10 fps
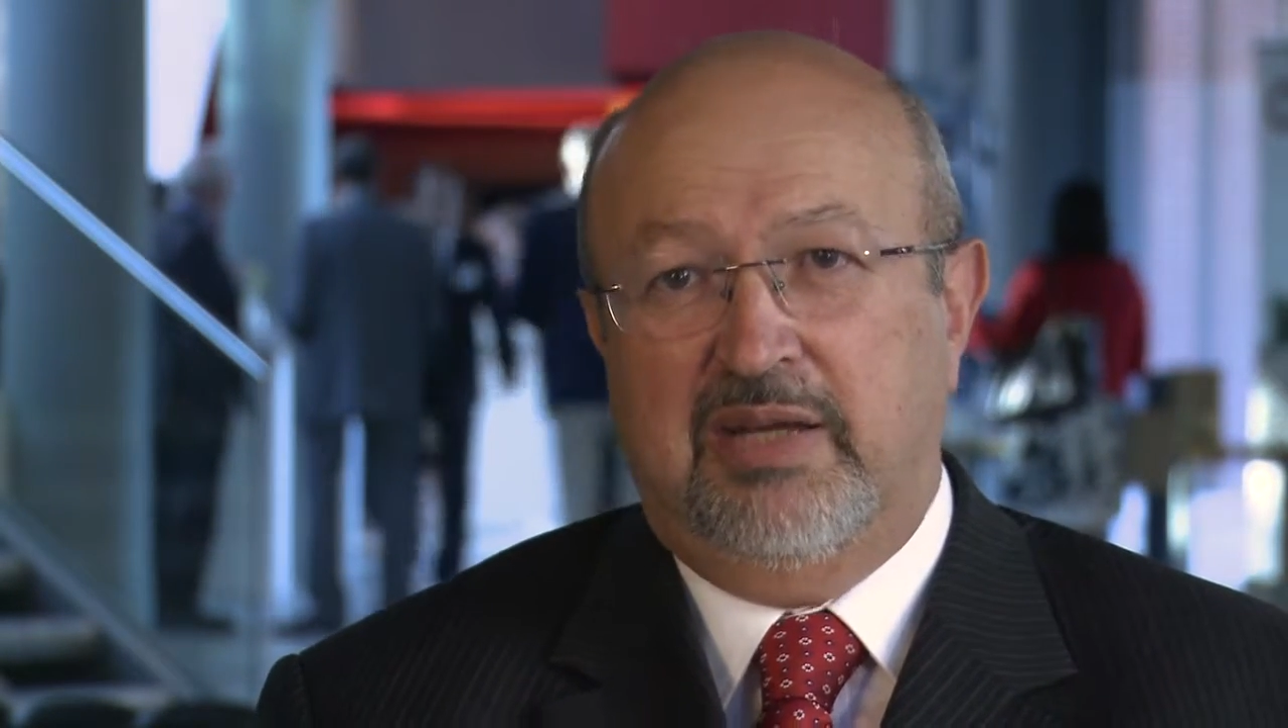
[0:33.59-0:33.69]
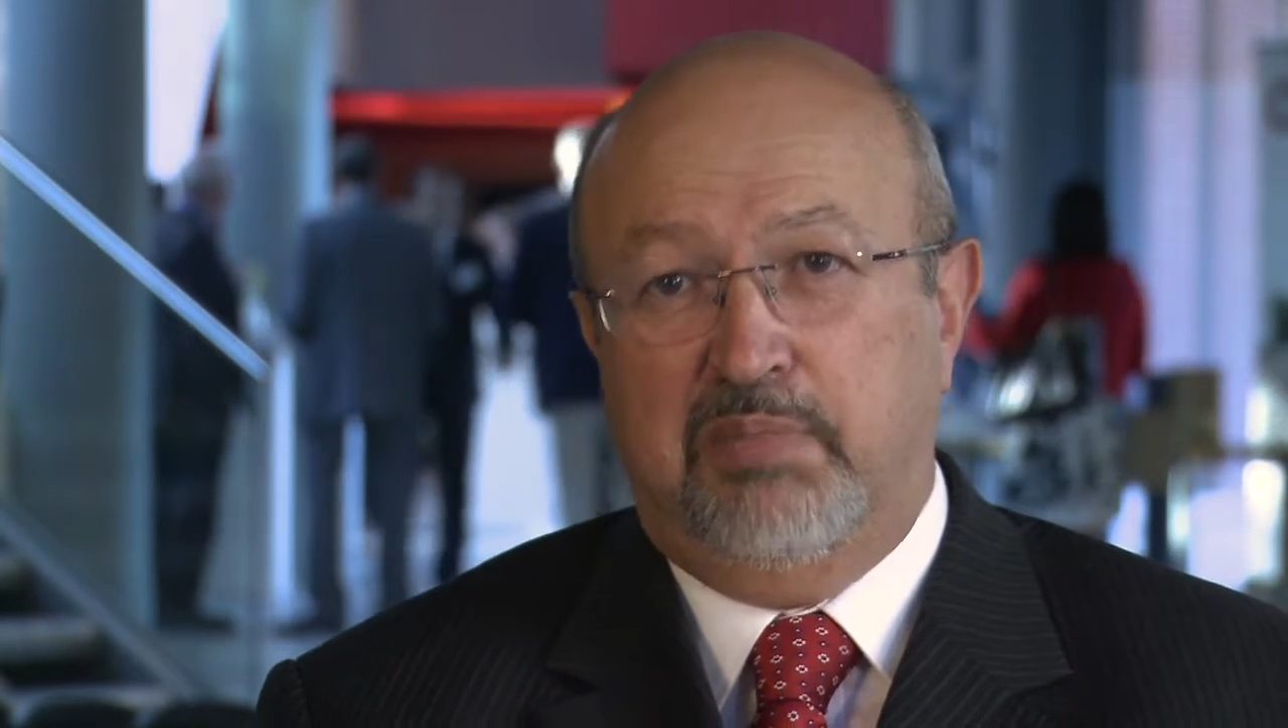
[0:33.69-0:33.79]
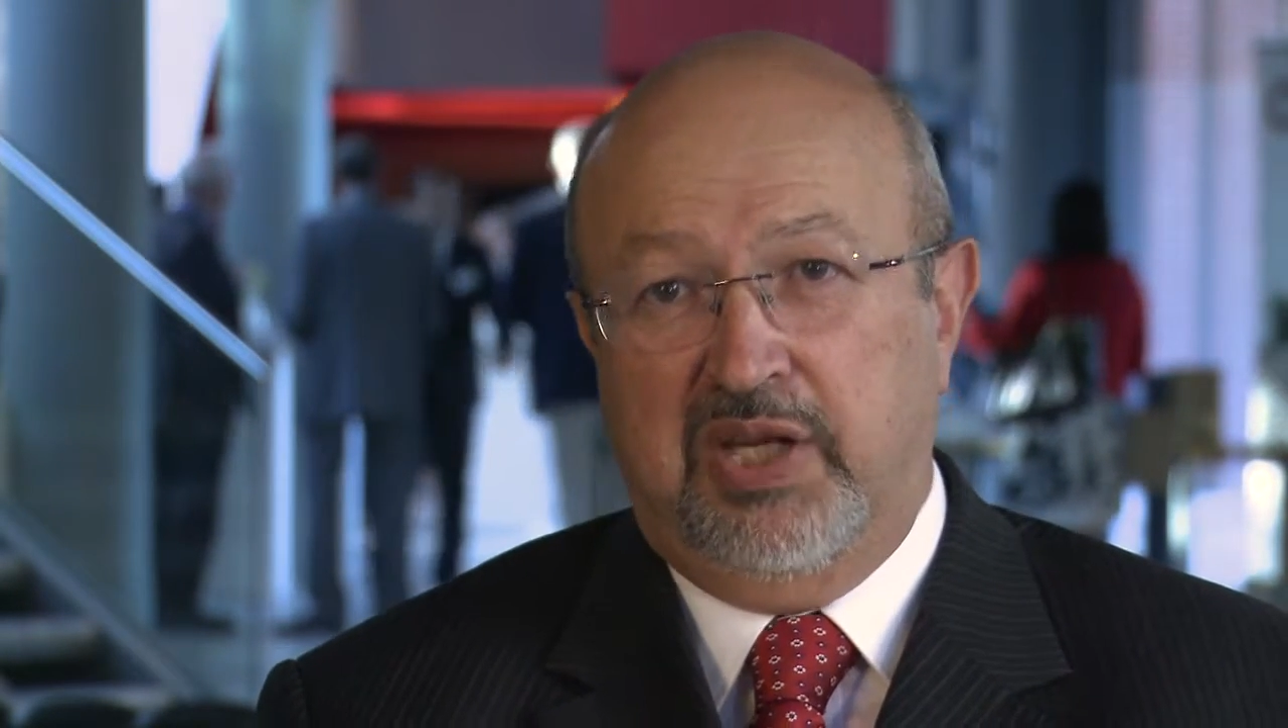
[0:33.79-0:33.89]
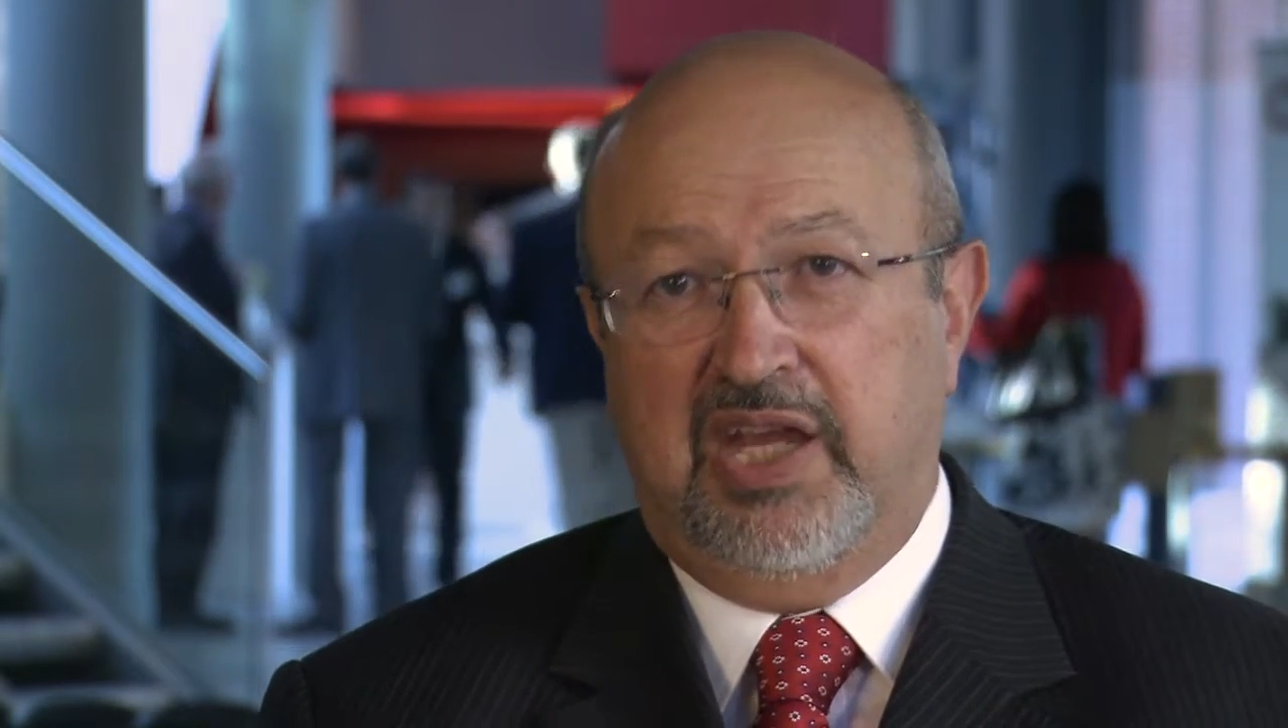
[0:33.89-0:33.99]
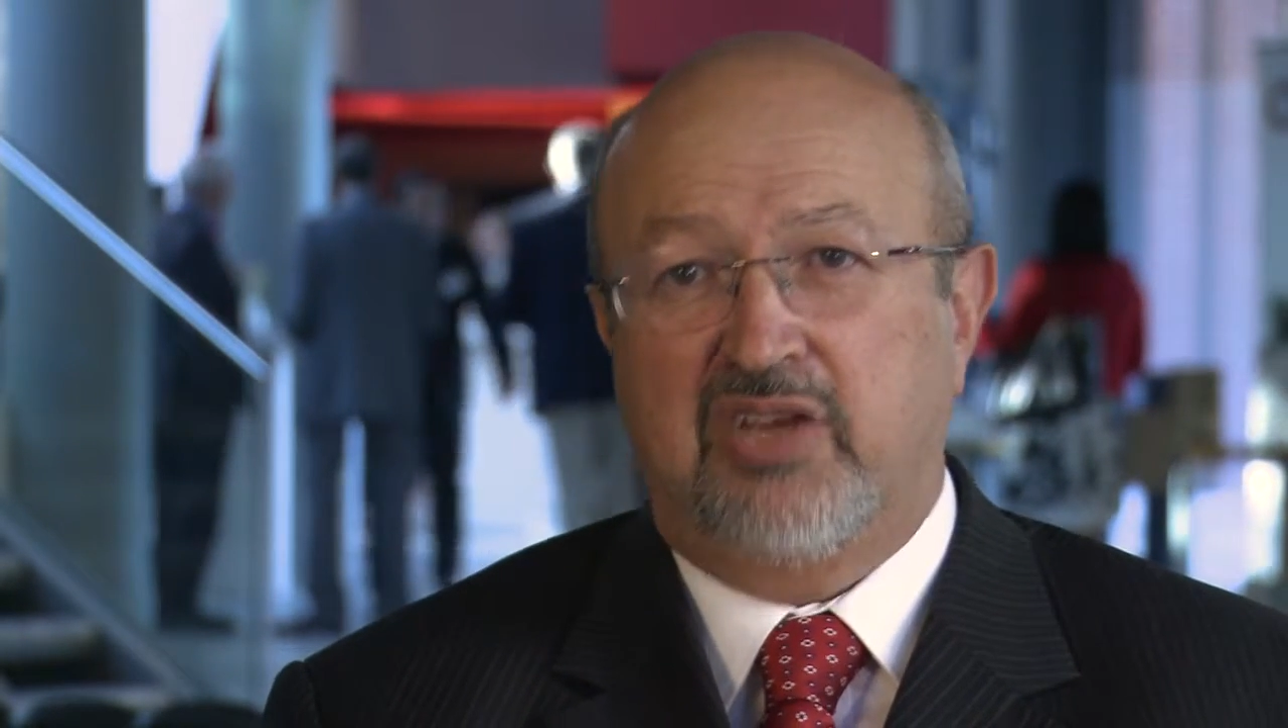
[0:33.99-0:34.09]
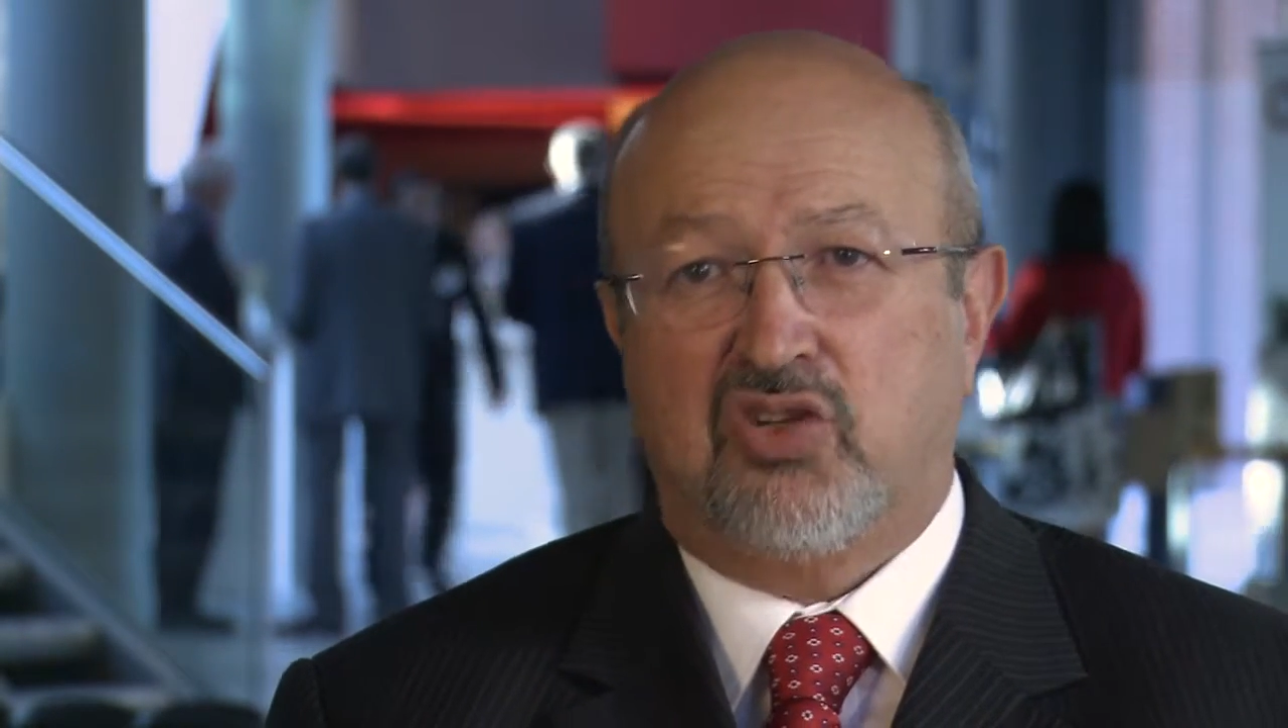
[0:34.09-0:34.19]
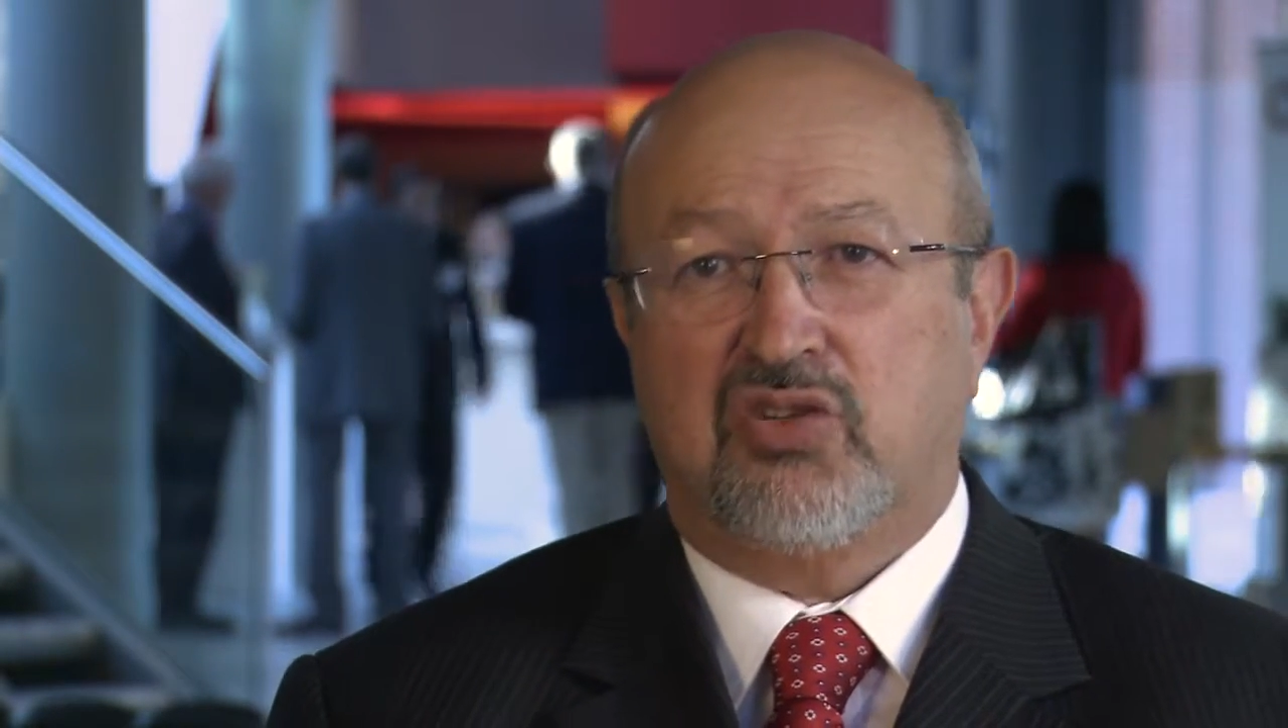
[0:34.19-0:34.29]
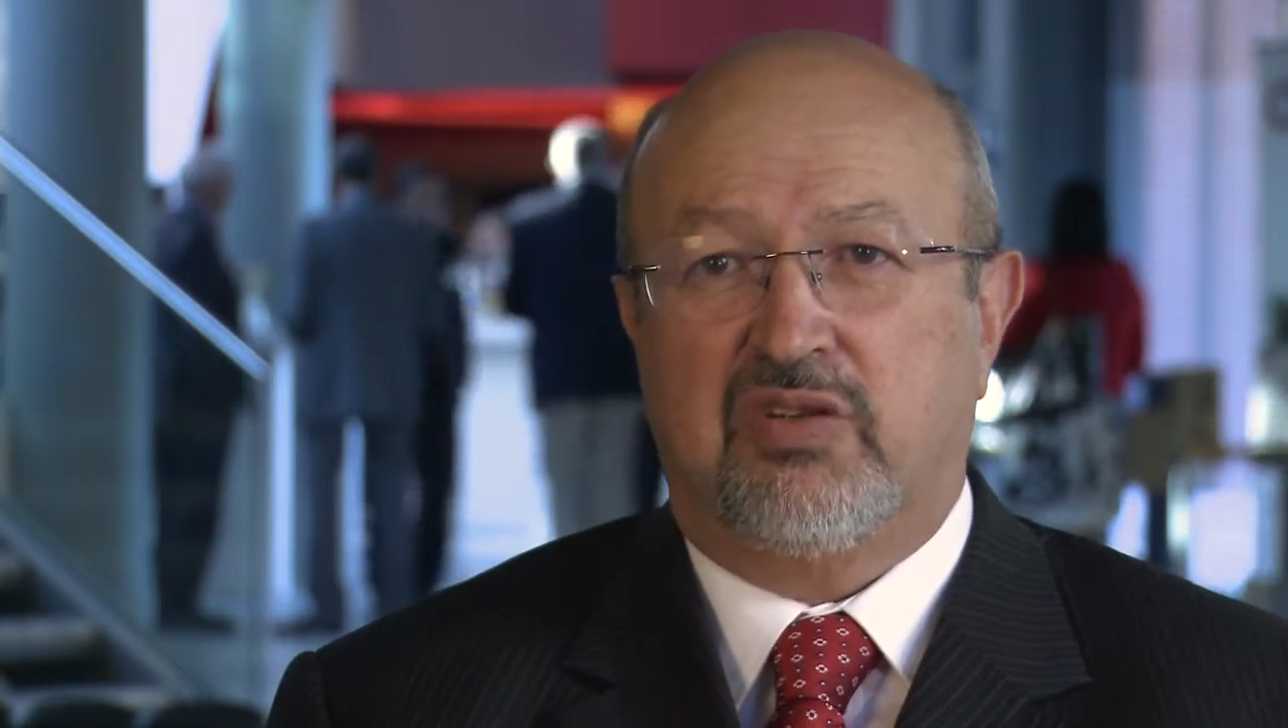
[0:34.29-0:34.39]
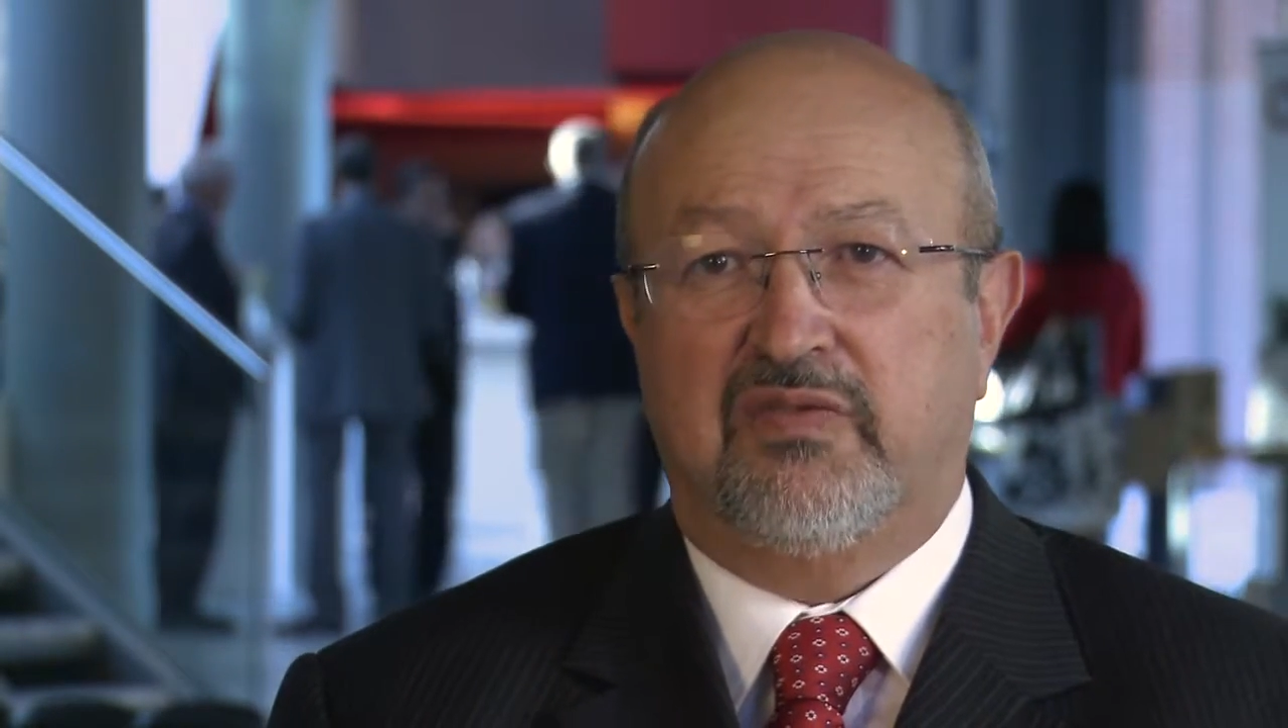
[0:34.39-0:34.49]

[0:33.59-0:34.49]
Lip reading: implications